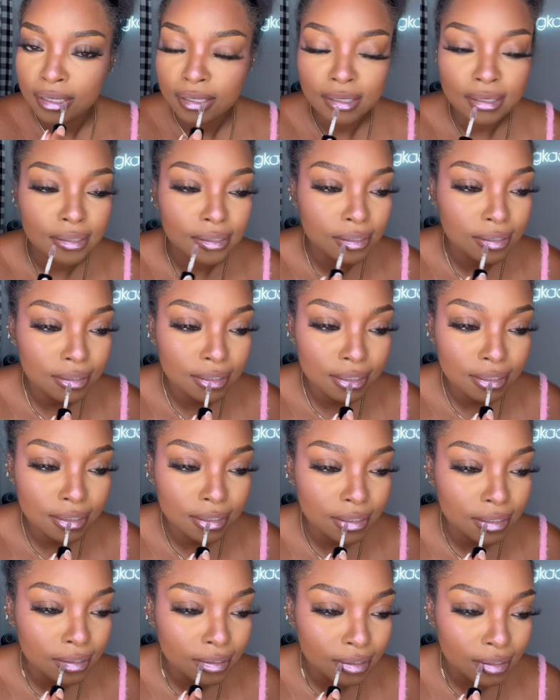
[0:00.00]
Oh my
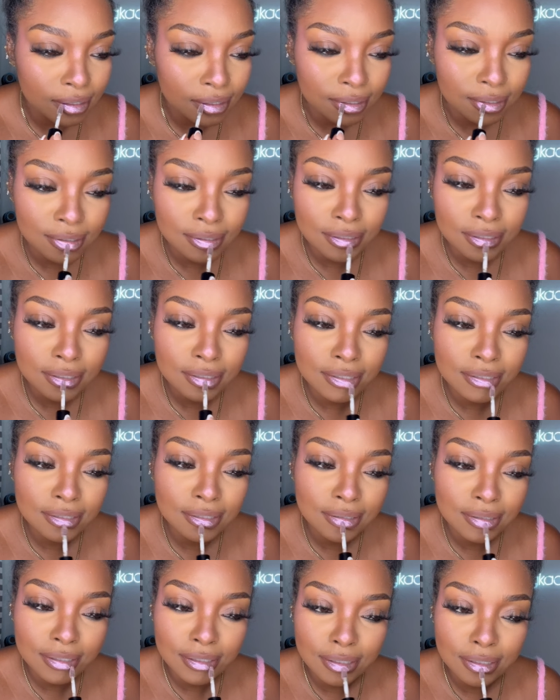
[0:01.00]
god, this
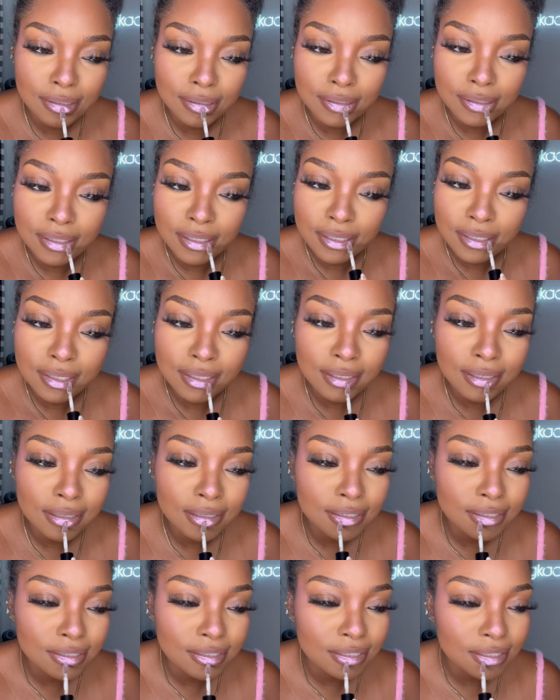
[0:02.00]

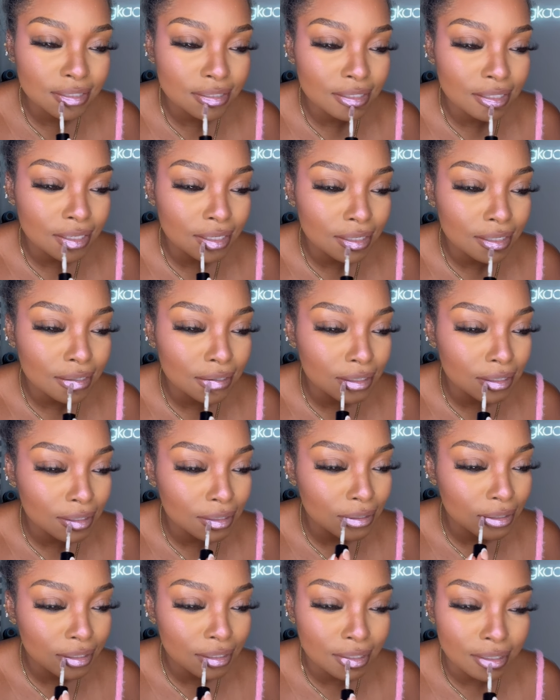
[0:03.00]
is just like,
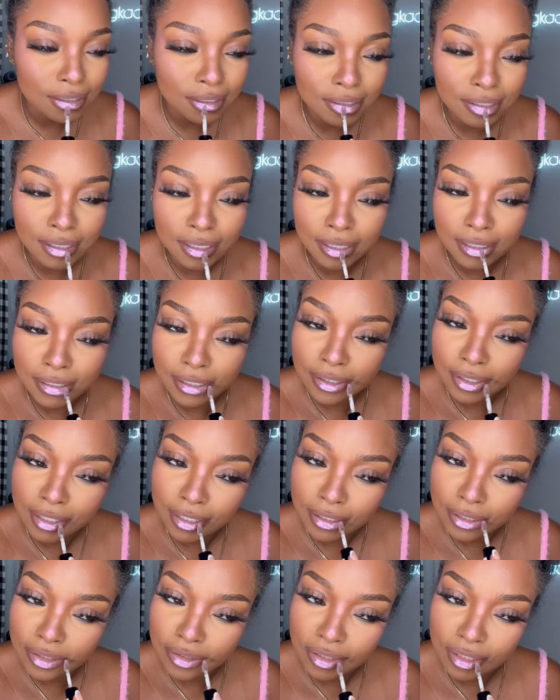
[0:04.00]
okay, I know I
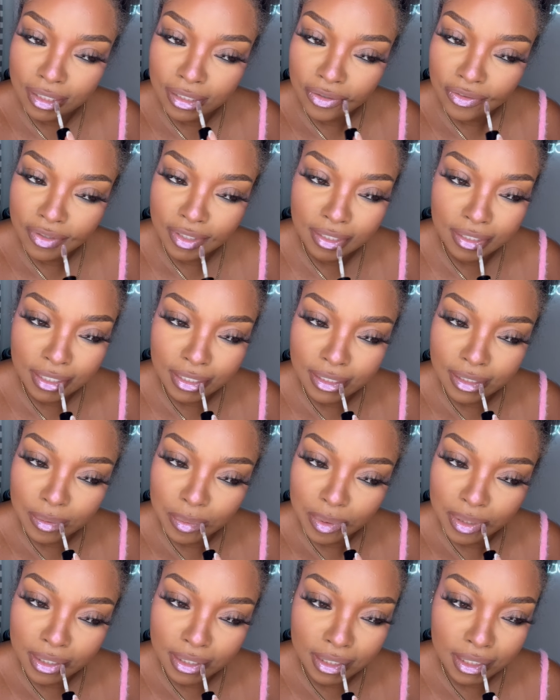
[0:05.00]
do it every day,
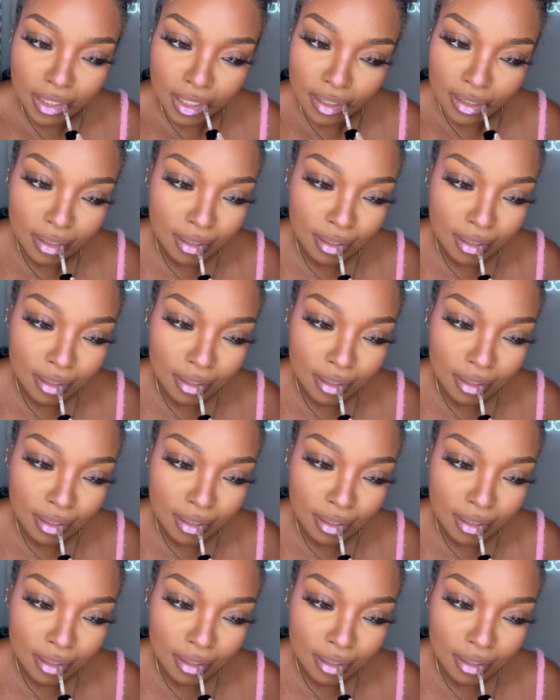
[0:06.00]
but